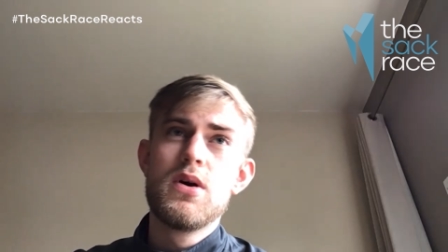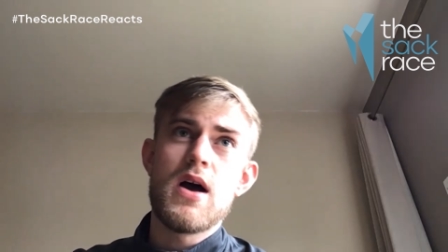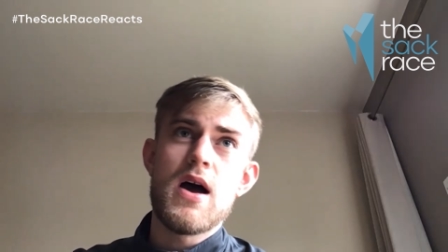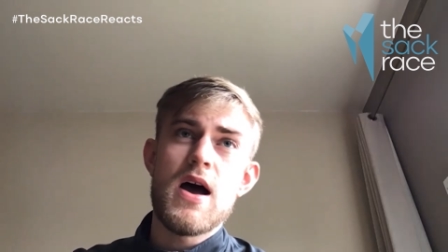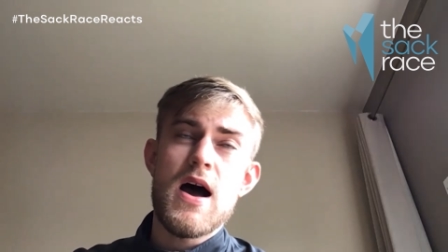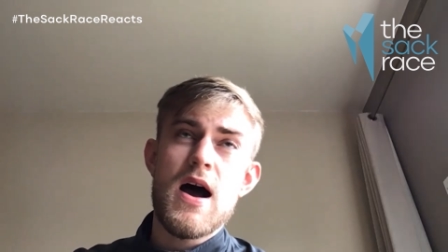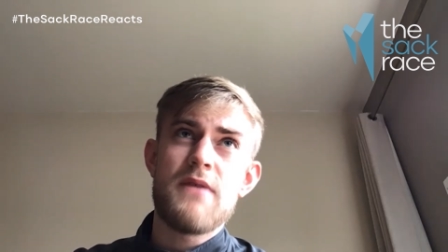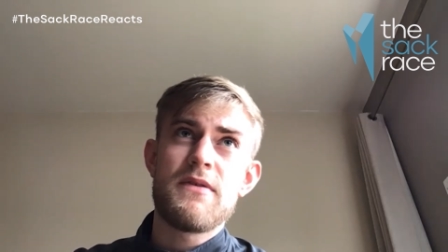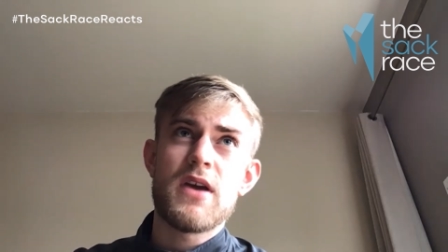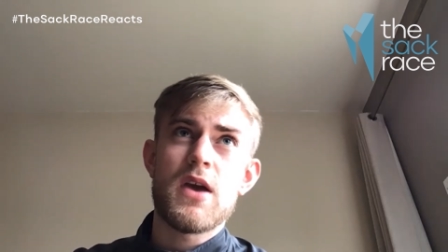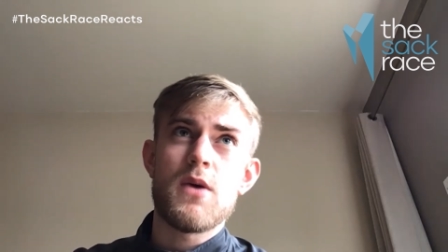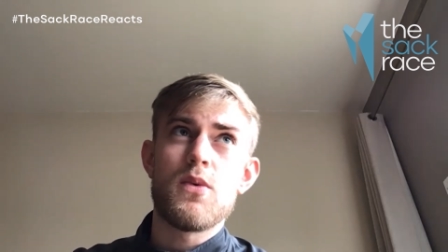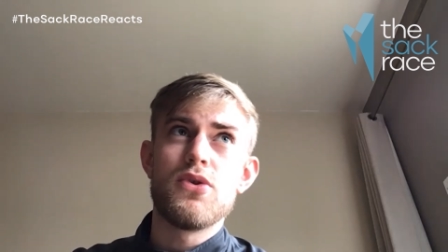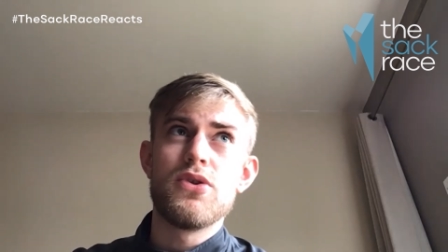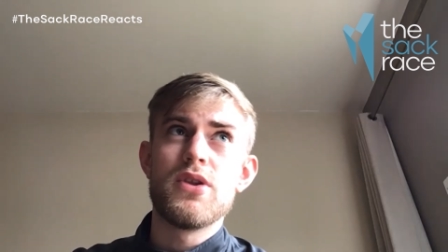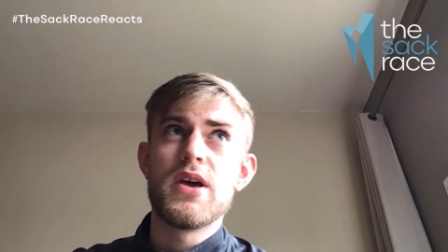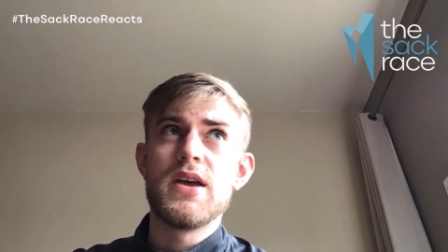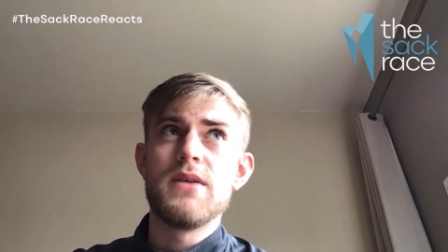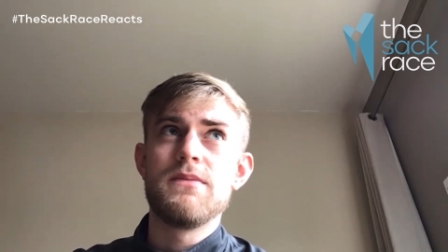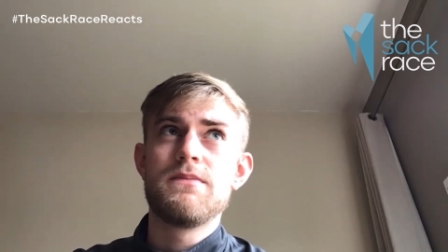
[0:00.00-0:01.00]
I think he won
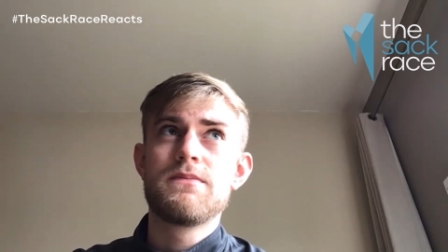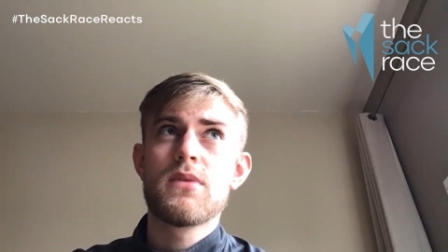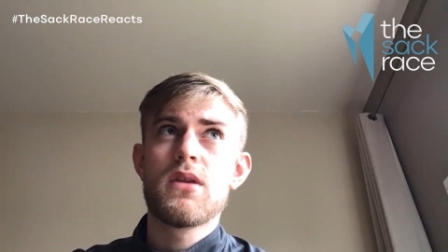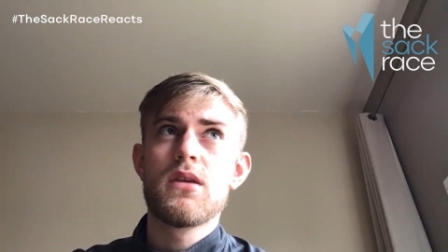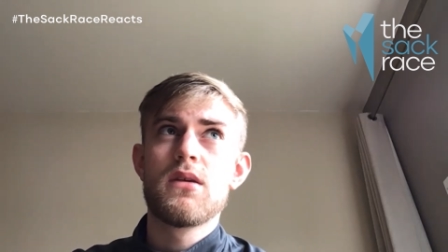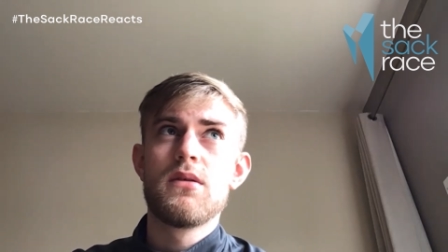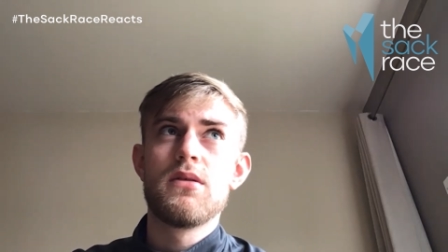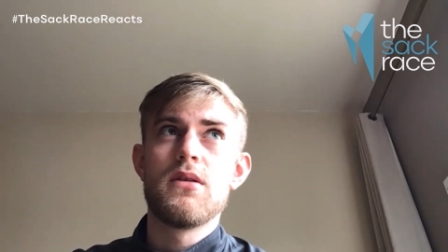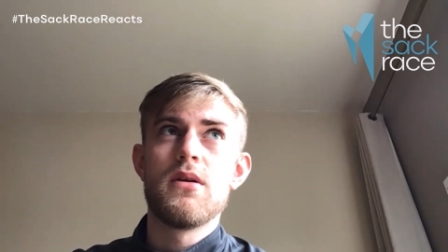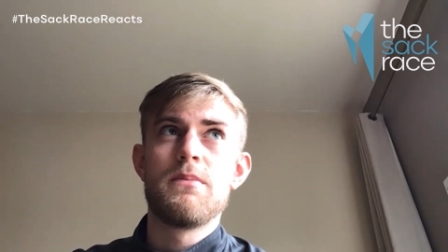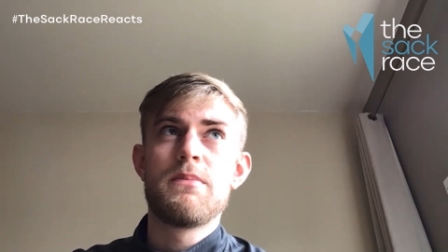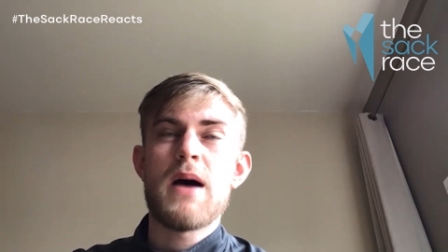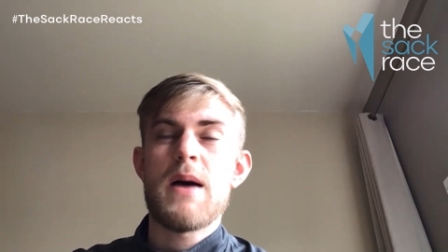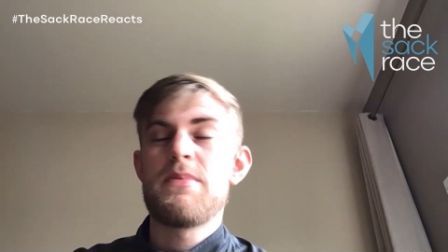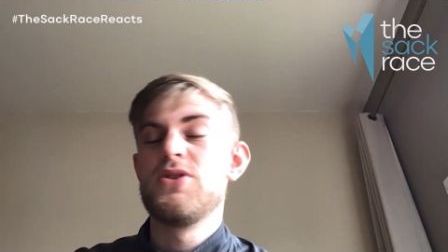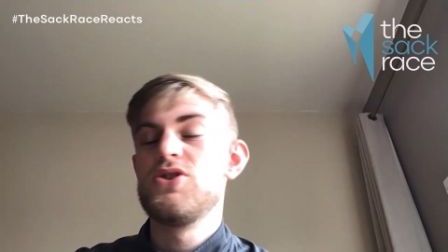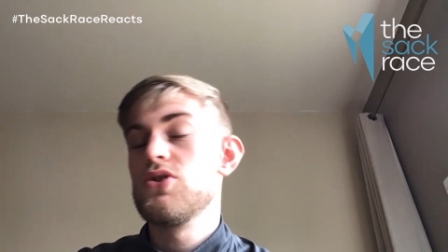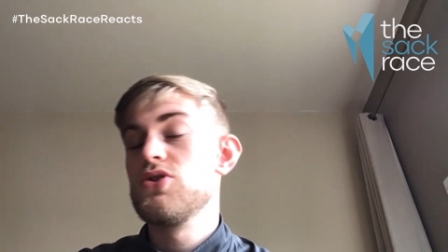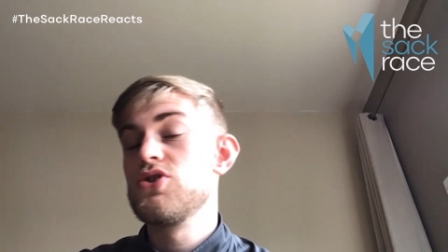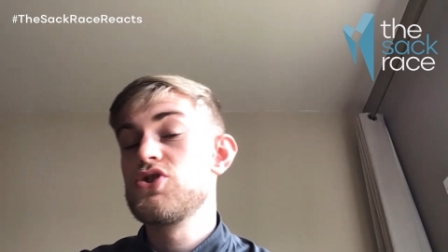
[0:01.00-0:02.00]
the
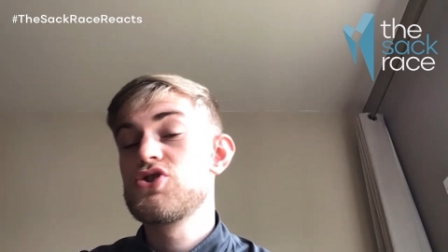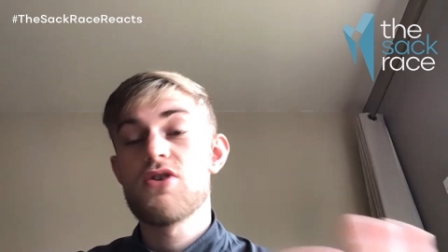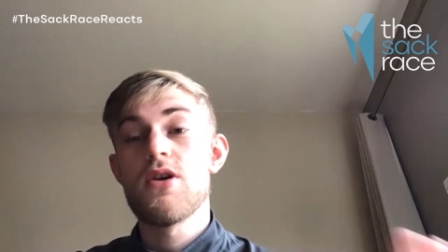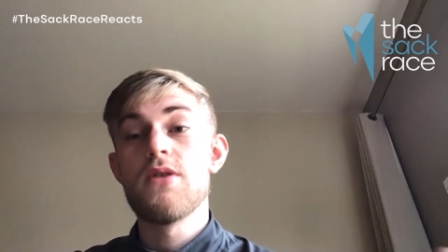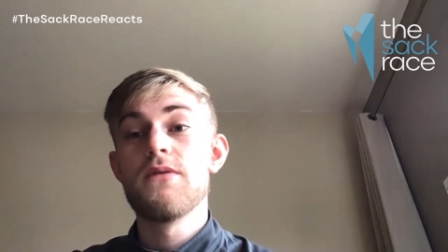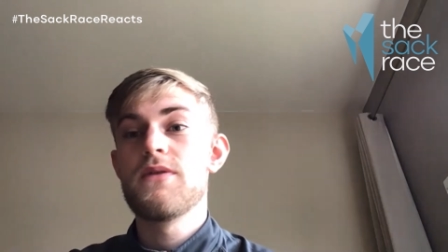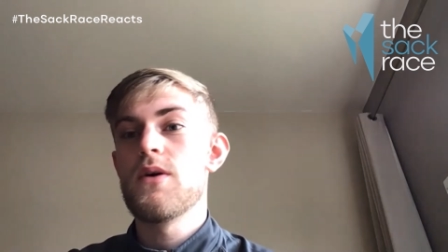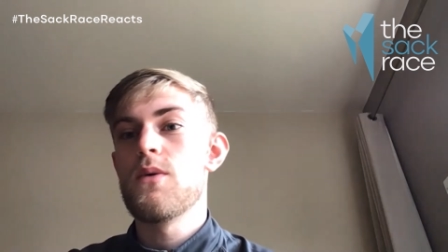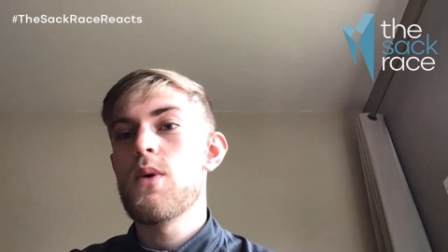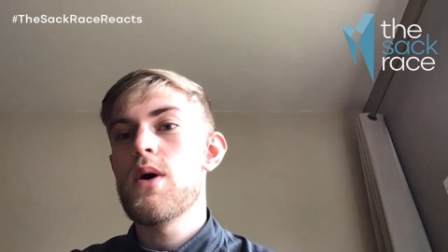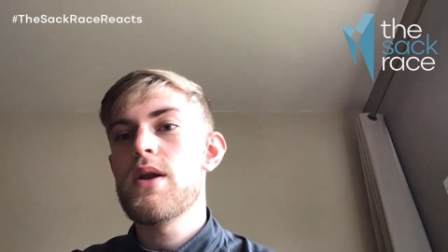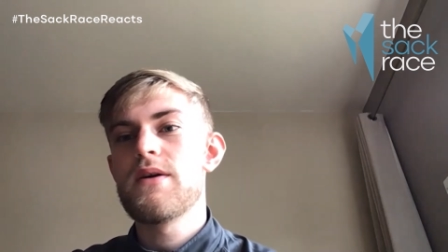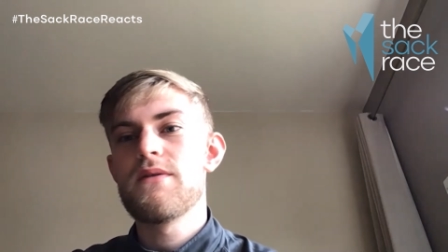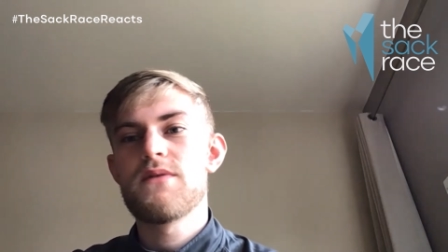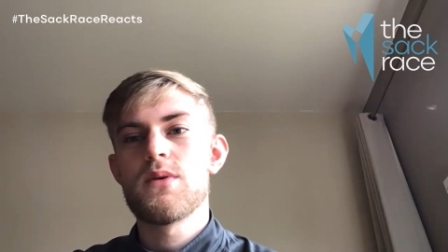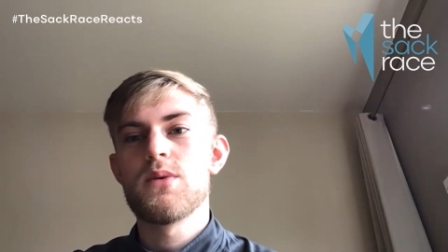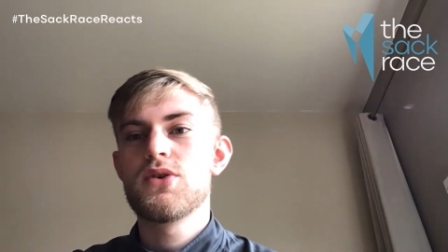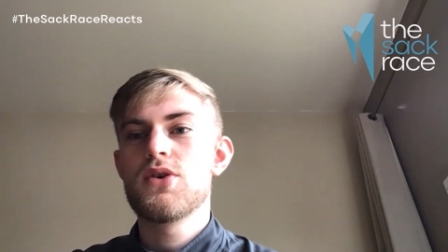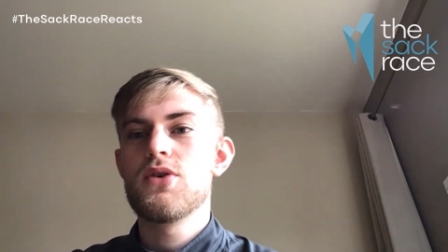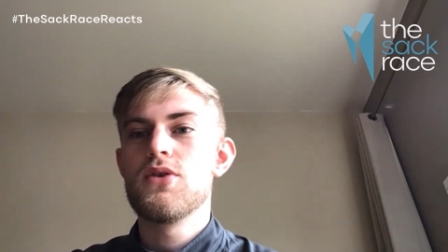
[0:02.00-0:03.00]
Papa John's Trophy or whatever
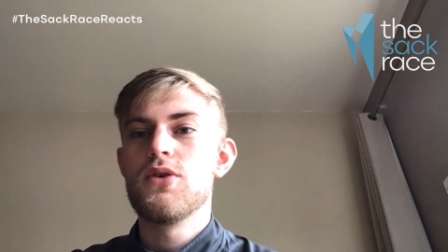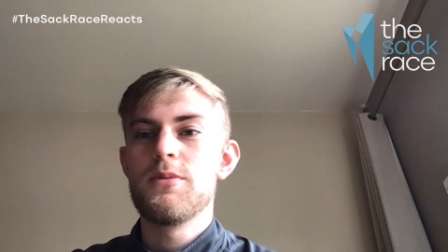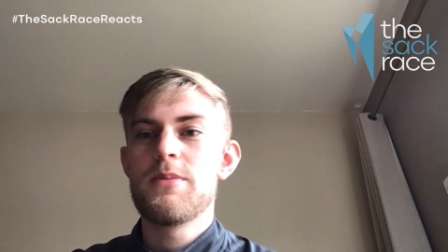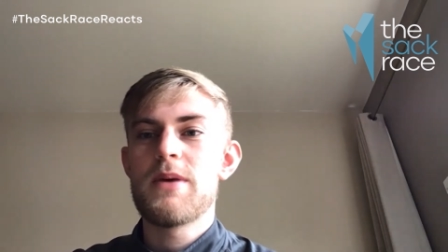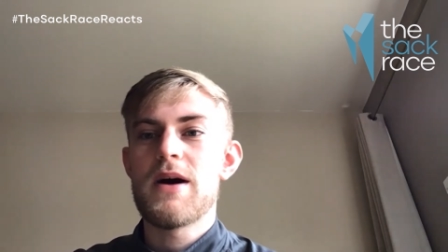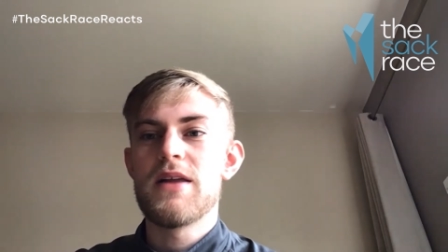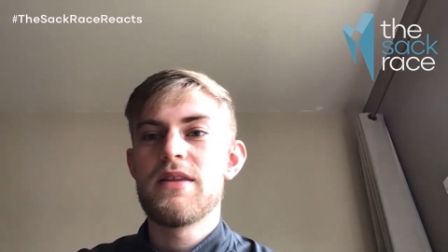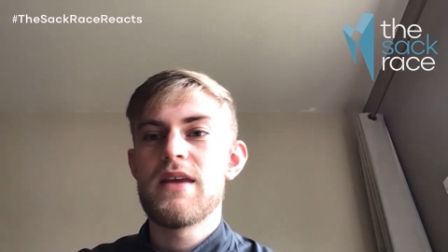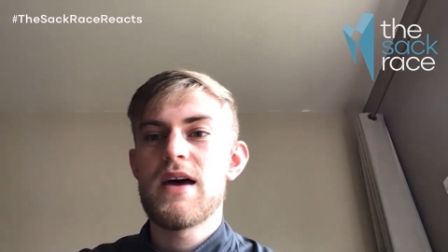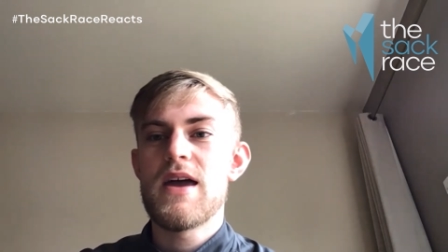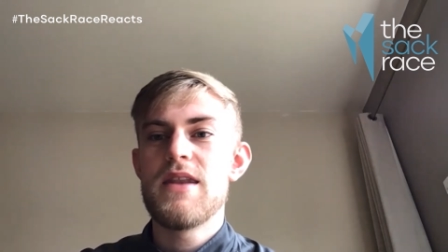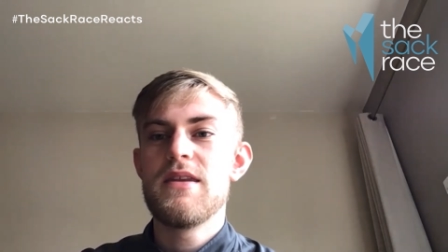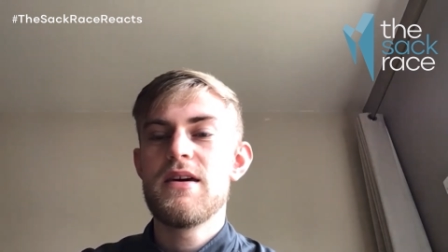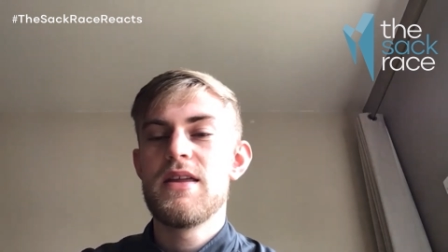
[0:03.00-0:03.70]
it was called back then.